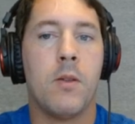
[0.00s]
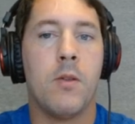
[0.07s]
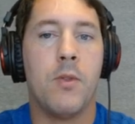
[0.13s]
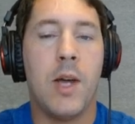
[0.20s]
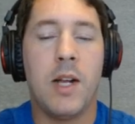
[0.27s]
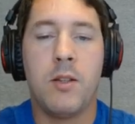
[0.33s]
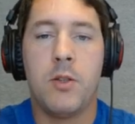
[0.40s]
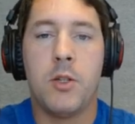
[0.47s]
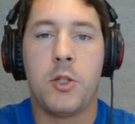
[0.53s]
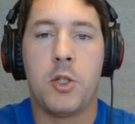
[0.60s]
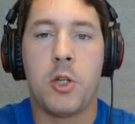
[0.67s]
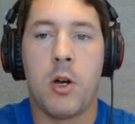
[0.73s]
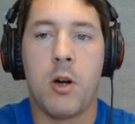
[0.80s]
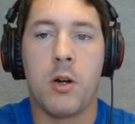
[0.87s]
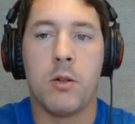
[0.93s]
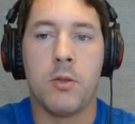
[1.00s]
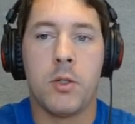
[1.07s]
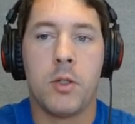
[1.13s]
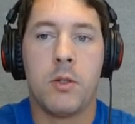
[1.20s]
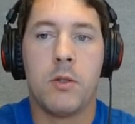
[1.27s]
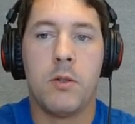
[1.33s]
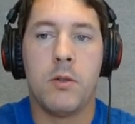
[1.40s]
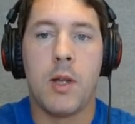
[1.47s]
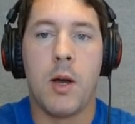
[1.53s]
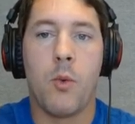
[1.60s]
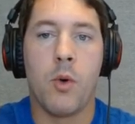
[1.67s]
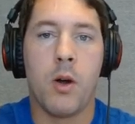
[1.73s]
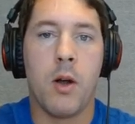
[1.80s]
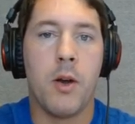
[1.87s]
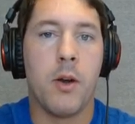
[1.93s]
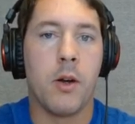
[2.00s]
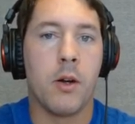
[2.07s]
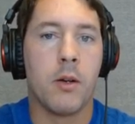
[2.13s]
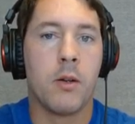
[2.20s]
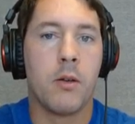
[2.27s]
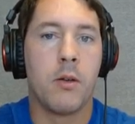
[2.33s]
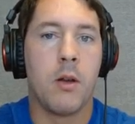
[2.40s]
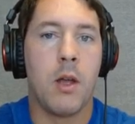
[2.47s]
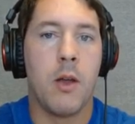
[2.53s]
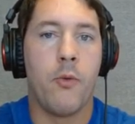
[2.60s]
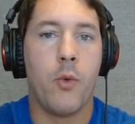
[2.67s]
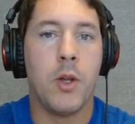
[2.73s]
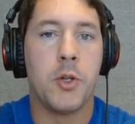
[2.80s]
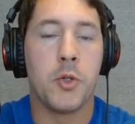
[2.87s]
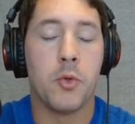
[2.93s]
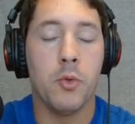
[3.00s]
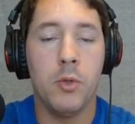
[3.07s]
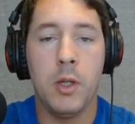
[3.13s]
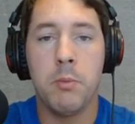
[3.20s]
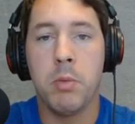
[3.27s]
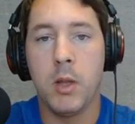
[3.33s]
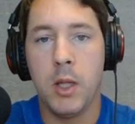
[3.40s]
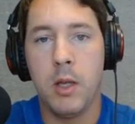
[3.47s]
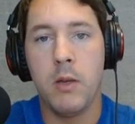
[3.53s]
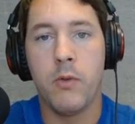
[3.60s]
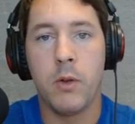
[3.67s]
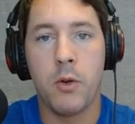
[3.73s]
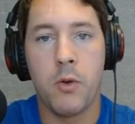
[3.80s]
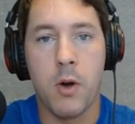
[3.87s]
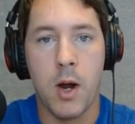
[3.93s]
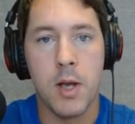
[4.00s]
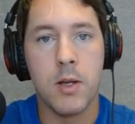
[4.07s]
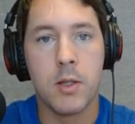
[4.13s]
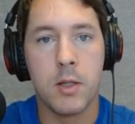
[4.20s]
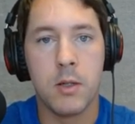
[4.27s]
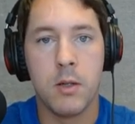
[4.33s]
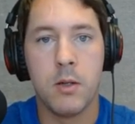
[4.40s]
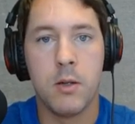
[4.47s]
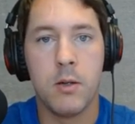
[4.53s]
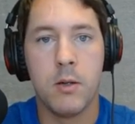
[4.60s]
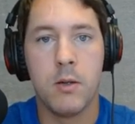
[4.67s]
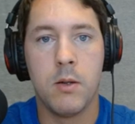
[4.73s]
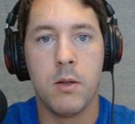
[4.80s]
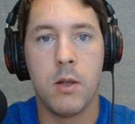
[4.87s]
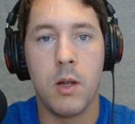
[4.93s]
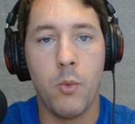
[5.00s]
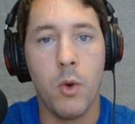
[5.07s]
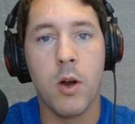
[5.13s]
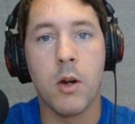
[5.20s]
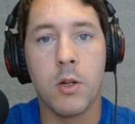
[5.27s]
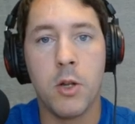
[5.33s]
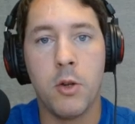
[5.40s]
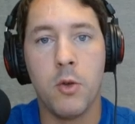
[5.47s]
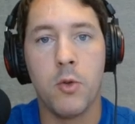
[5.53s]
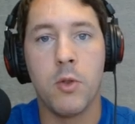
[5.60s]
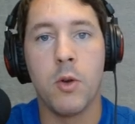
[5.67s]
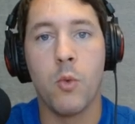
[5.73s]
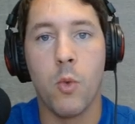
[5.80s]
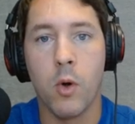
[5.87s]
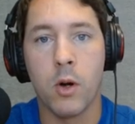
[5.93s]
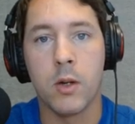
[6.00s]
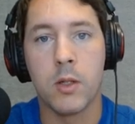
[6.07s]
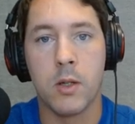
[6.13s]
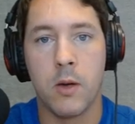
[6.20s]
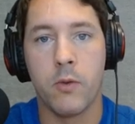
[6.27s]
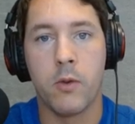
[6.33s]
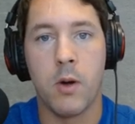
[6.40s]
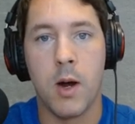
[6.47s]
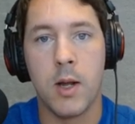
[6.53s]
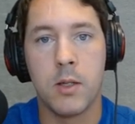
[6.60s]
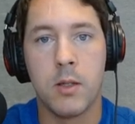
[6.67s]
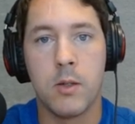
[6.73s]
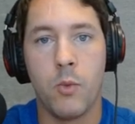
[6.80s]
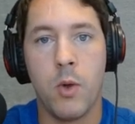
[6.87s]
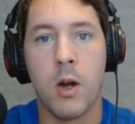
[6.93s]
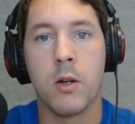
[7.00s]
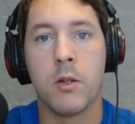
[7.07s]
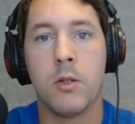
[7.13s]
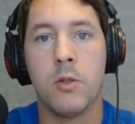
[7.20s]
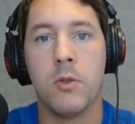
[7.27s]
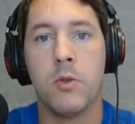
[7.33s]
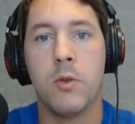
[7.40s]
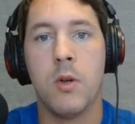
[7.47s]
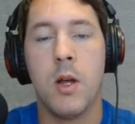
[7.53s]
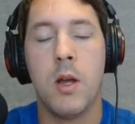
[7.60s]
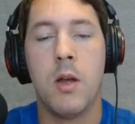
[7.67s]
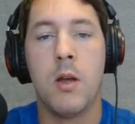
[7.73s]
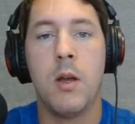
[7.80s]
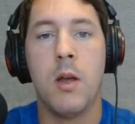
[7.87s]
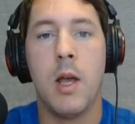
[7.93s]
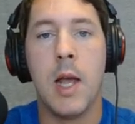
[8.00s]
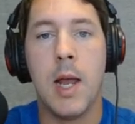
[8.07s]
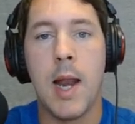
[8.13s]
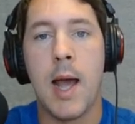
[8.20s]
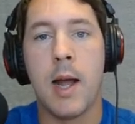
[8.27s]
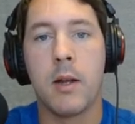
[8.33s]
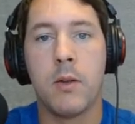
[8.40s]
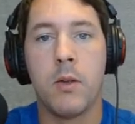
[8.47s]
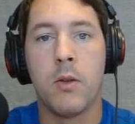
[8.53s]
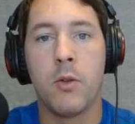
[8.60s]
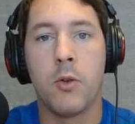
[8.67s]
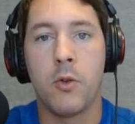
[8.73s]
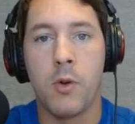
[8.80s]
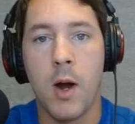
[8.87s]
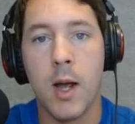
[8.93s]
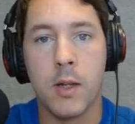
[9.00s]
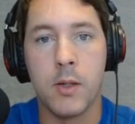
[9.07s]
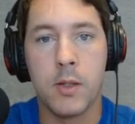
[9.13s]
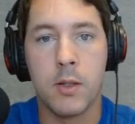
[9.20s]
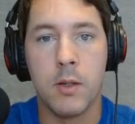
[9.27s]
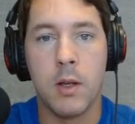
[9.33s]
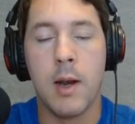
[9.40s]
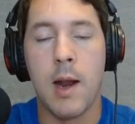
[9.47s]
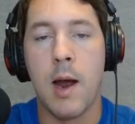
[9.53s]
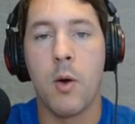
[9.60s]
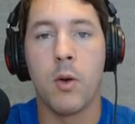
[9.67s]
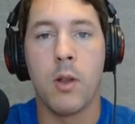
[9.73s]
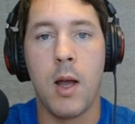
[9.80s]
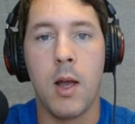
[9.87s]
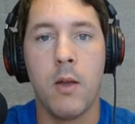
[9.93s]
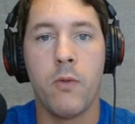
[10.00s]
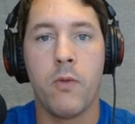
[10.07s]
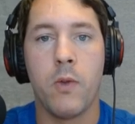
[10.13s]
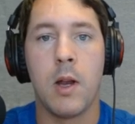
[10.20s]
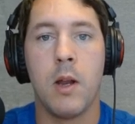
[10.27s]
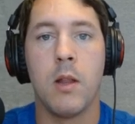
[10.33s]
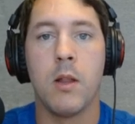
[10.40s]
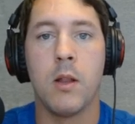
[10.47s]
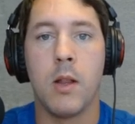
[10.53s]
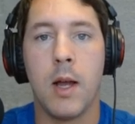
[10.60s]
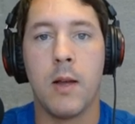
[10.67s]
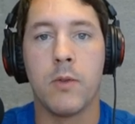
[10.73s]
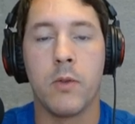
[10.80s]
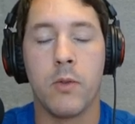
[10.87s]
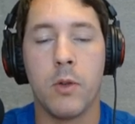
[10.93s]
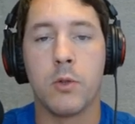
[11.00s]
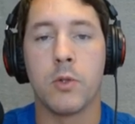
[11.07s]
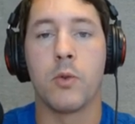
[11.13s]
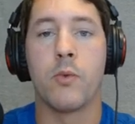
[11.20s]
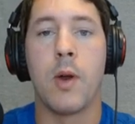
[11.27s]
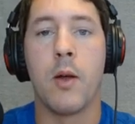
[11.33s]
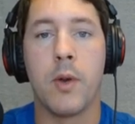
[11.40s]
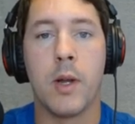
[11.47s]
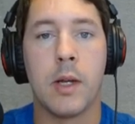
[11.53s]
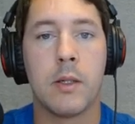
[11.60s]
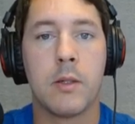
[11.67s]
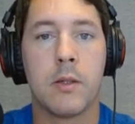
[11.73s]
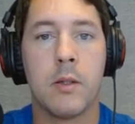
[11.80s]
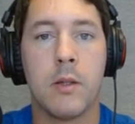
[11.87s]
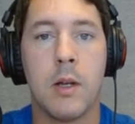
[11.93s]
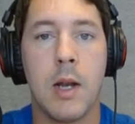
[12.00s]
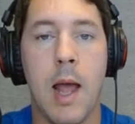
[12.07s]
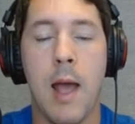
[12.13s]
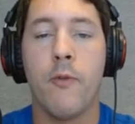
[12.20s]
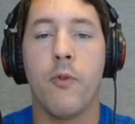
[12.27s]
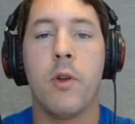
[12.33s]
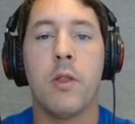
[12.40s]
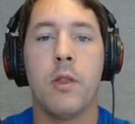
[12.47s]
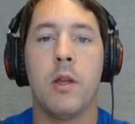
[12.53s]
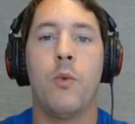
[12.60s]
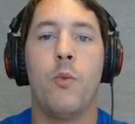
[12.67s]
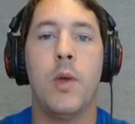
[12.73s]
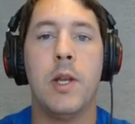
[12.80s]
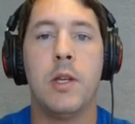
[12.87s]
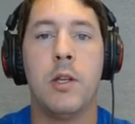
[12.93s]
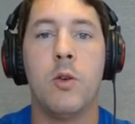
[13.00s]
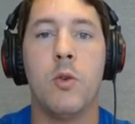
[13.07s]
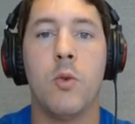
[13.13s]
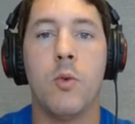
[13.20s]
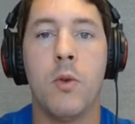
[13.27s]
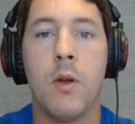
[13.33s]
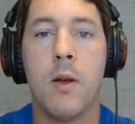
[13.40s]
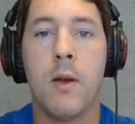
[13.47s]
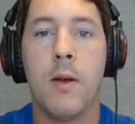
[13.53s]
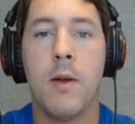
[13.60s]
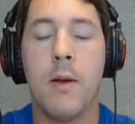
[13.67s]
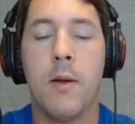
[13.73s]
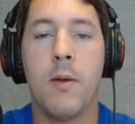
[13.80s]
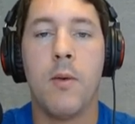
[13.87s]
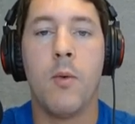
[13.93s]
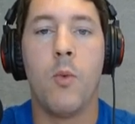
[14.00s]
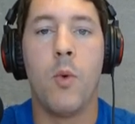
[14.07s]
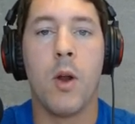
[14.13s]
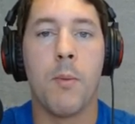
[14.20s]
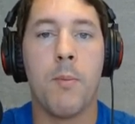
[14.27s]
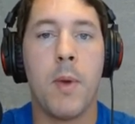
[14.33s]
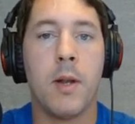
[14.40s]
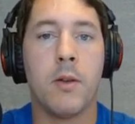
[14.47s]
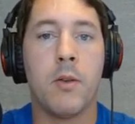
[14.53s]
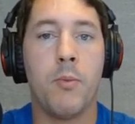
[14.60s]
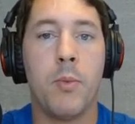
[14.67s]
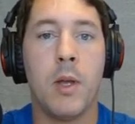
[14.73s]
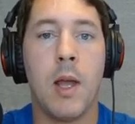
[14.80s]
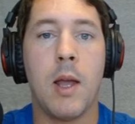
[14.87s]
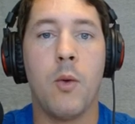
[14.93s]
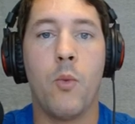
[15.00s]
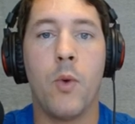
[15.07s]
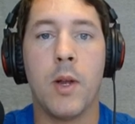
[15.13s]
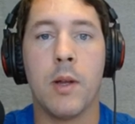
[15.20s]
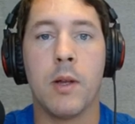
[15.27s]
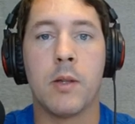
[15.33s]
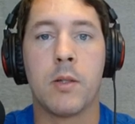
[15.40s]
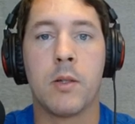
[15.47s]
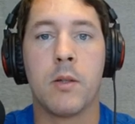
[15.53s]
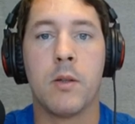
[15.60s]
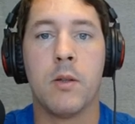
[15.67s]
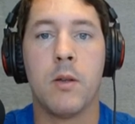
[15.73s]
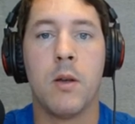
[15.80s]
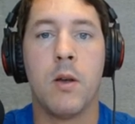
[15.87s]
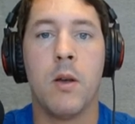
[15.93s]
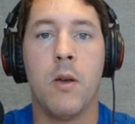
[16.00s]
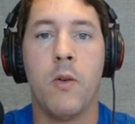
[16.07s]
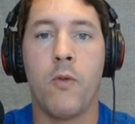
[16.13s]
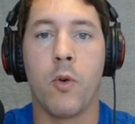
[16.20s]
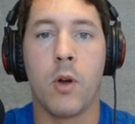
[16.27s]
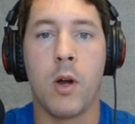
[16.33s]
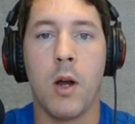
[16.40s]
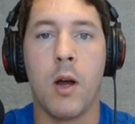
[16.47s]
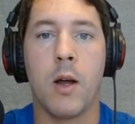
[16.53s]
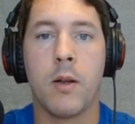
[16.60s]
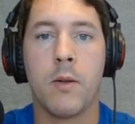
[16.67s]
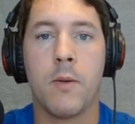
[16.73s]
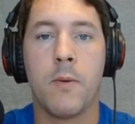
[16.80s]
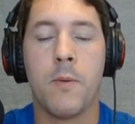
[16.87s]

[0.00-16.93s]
That's the charge that we're under. If we truly believe in Christ, then we are to do the works of Christ. We are to enact Christ in our life and in the lives of those around us. In everything we do, we are meant to be a witness for God,